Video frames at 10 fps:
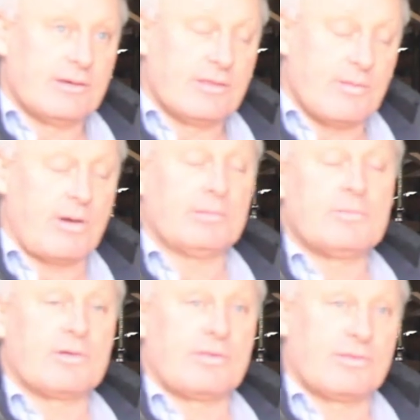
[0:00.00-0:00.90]
The problem
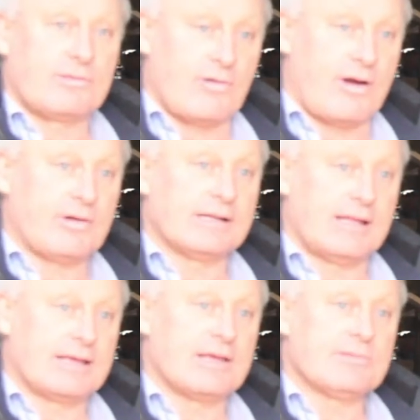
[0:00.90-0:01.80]
with growing
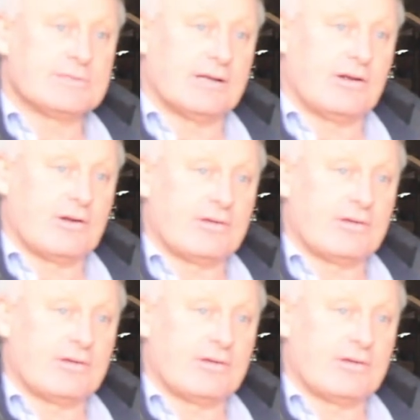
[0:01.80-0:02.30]
legumes in a lot